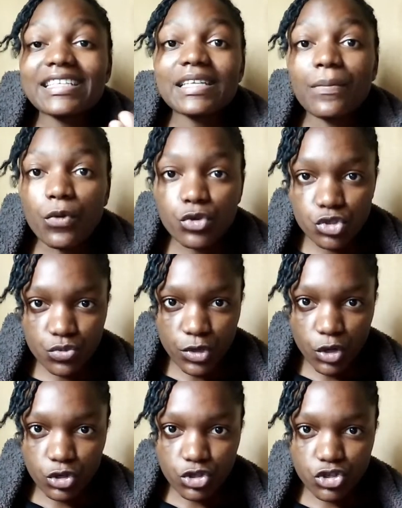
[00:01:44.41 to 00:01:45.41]
supposed to
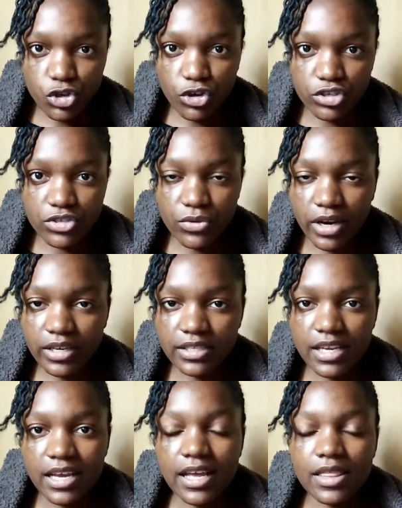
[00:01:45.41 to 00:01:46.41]
be controlled,
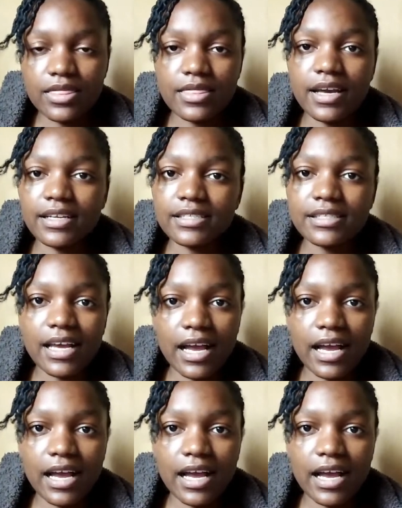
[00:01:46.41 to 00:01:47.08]
right? And that's